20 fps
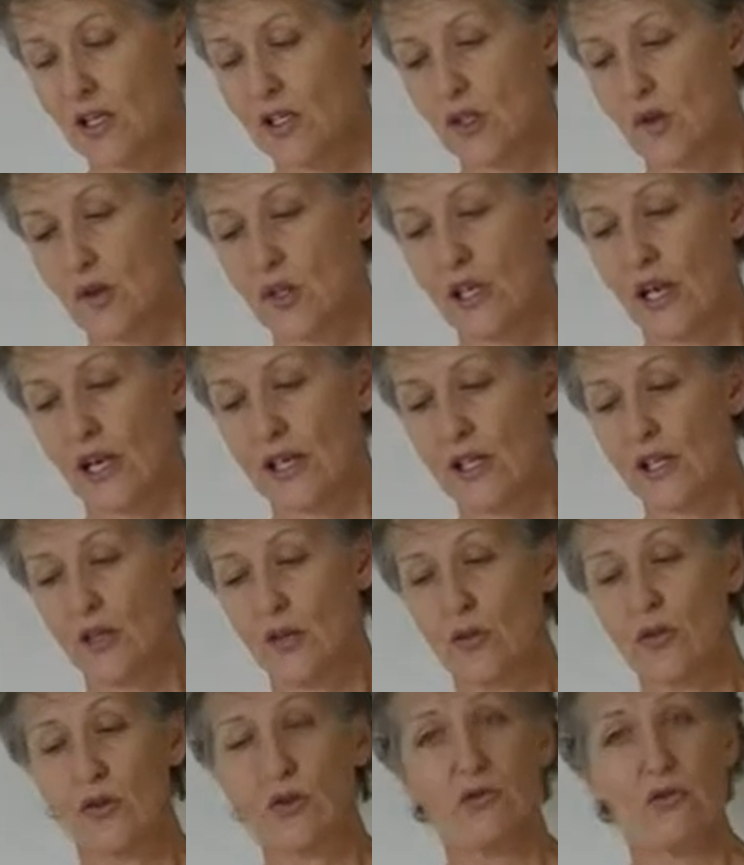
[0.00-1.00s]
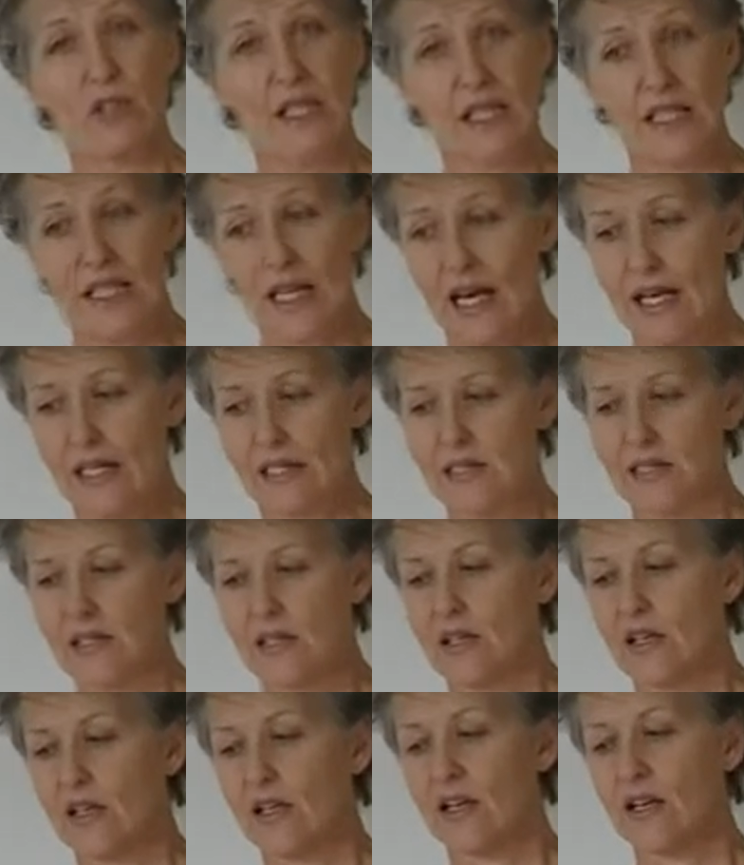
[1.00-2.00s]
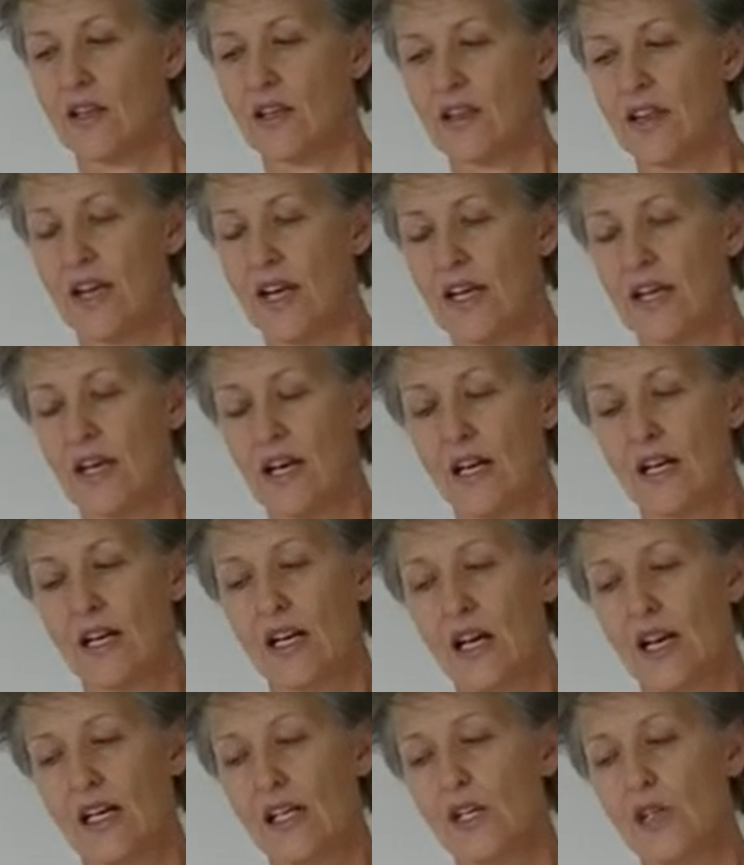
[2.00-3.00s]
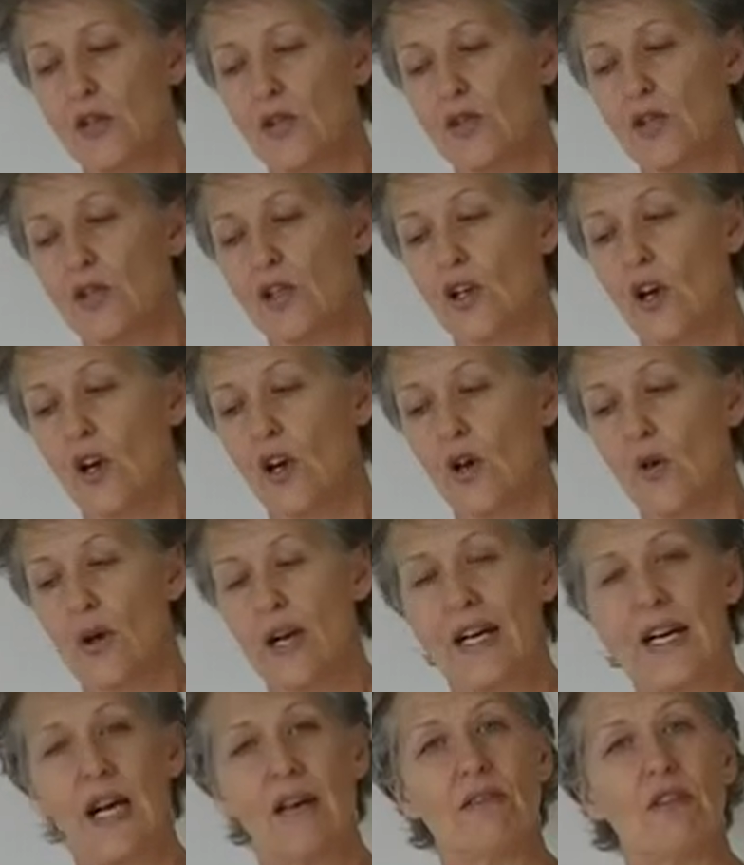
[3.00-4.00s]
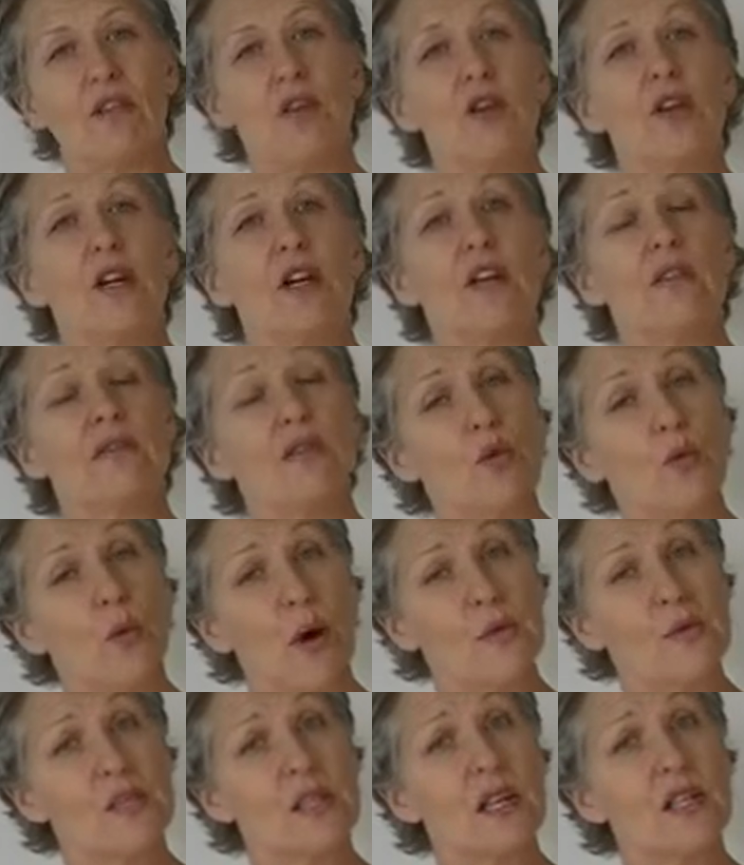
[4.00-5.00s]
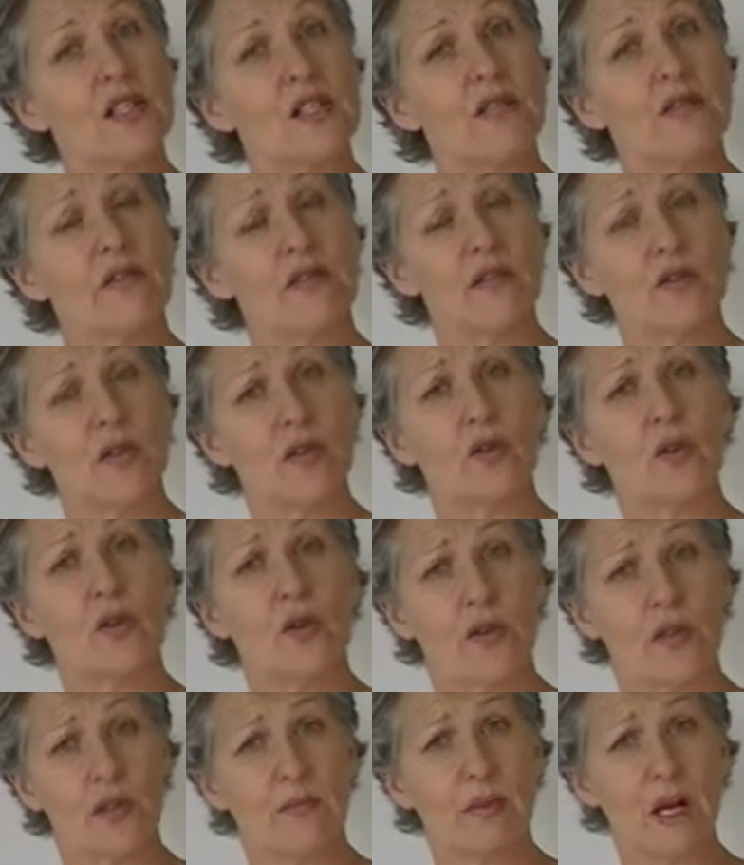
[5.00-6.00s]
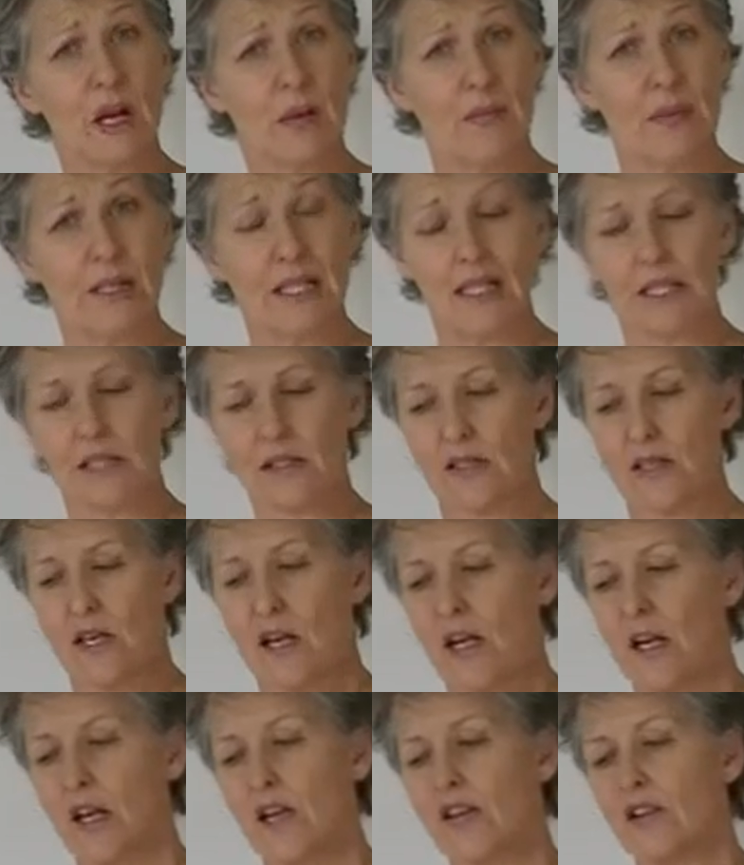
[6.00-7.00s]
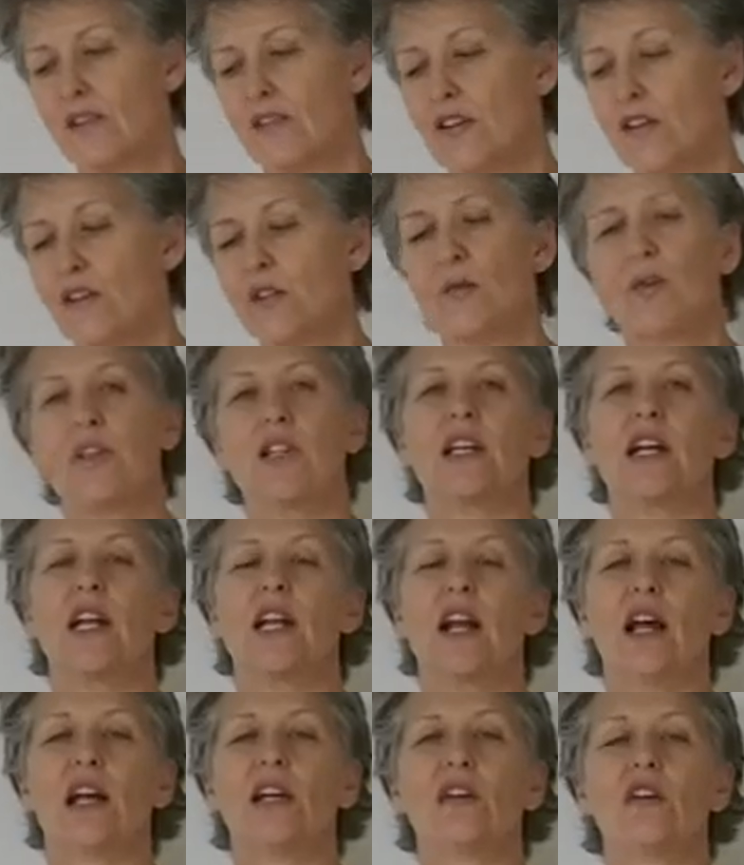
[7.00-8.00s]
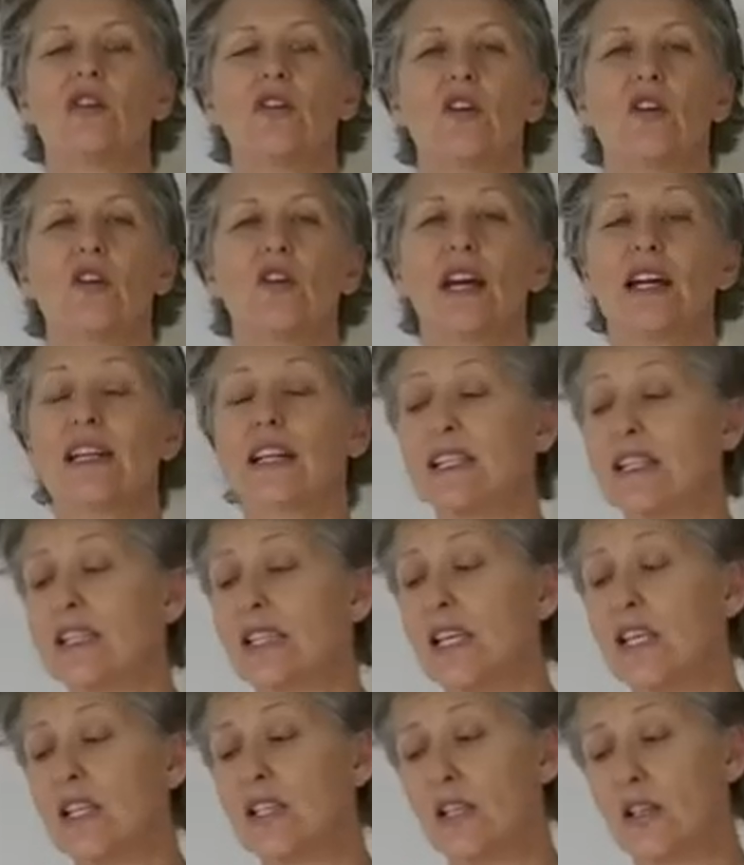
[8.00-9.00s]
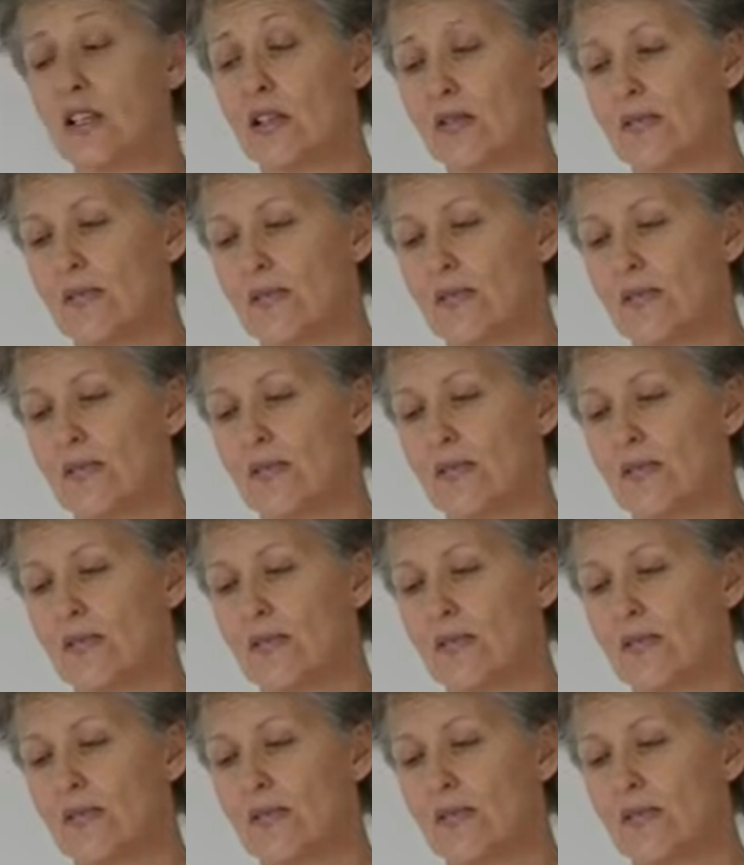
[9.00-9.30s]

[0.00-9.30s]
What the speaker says: So I'd like you to read that. Then I'd like you to go and have a look at a few websites of a few tourism companies. The first one that I'd like you to look at is SkiStar.